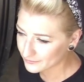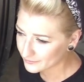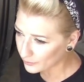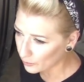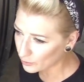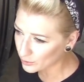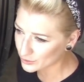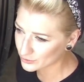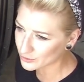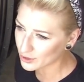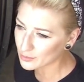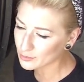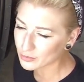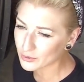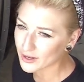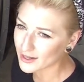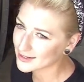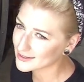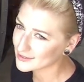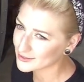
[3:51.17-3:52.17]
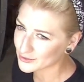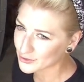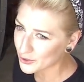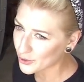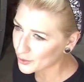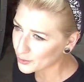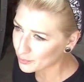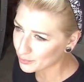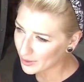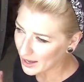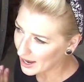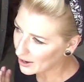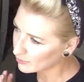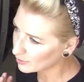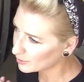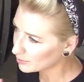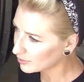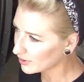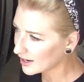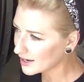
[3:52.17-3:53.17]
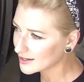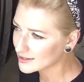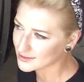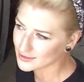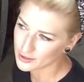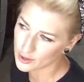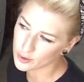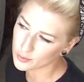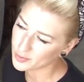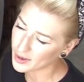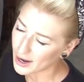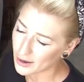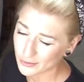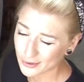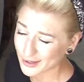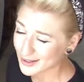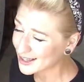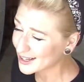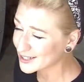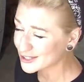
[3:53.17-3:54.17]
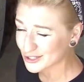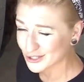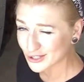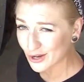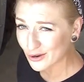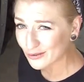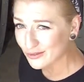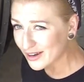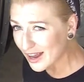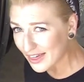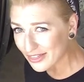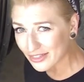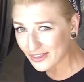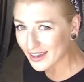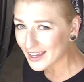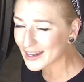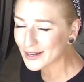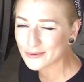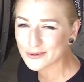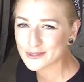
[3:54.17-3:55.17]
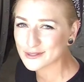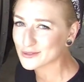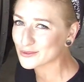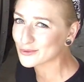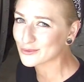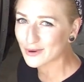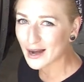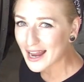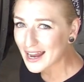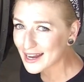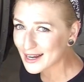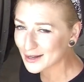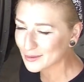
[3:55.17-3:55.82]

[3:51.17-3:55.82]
4 drum brakes, no power brakes, no power clutch, no nothing, and it was great.